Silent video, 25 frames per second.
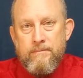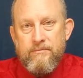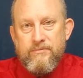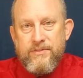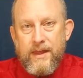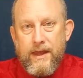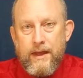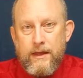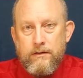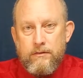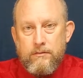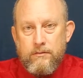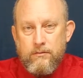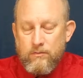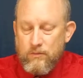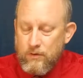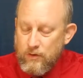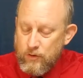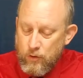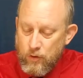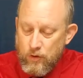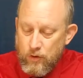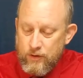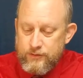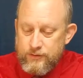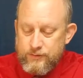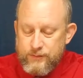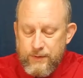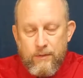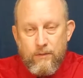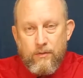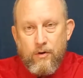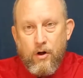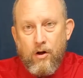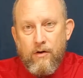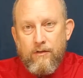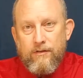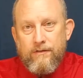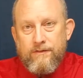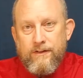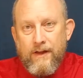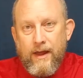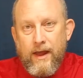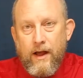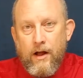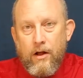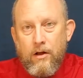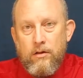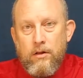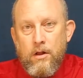then of course we would all
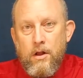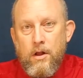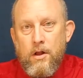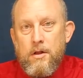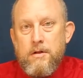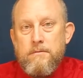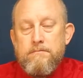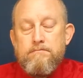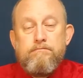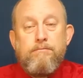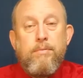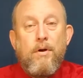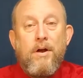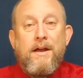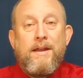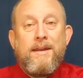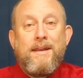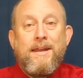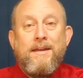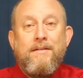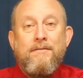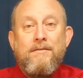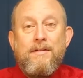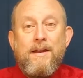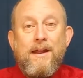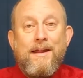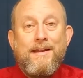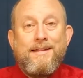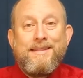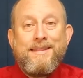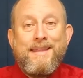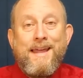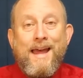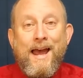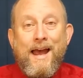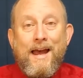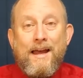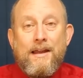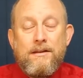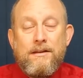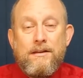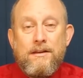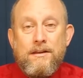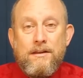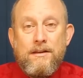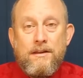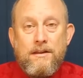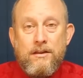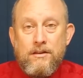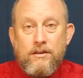fail but even at that
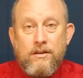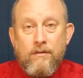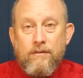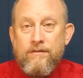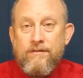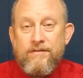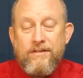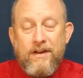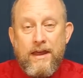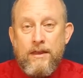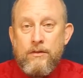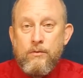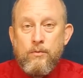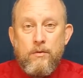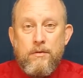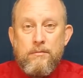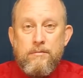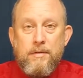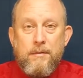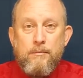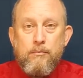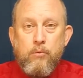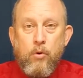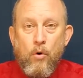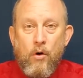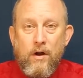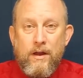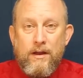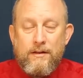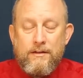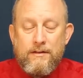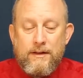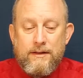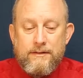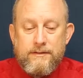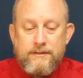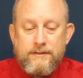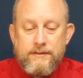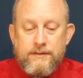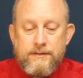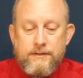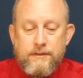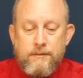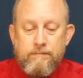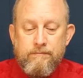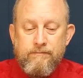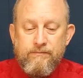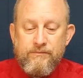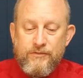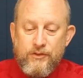the faith would be
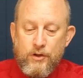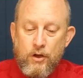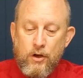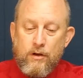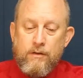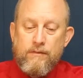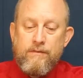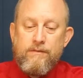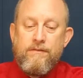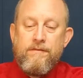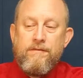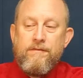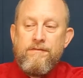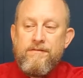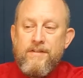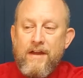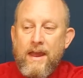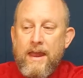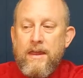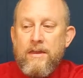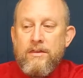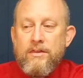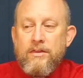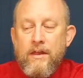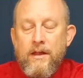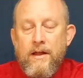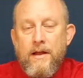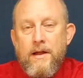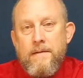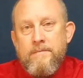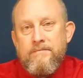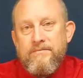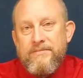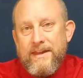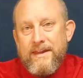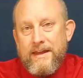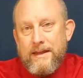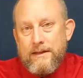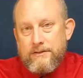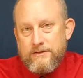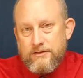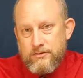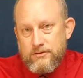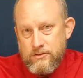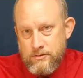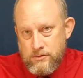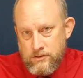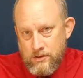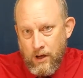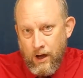pointless but faith is
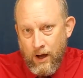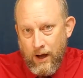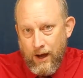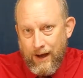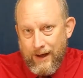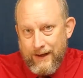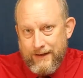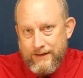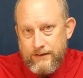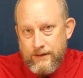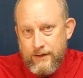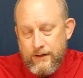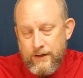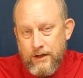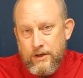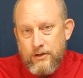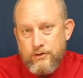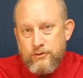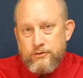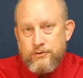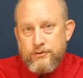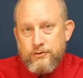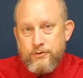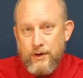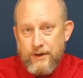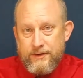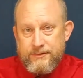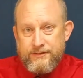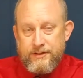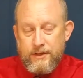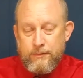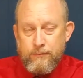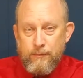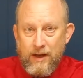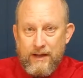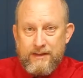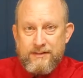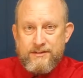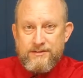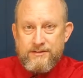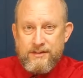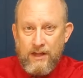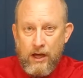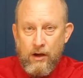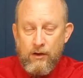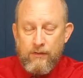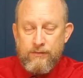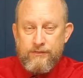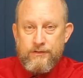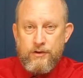not trusting
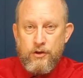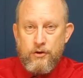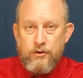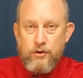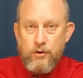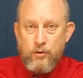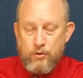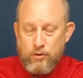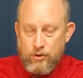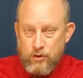myself to do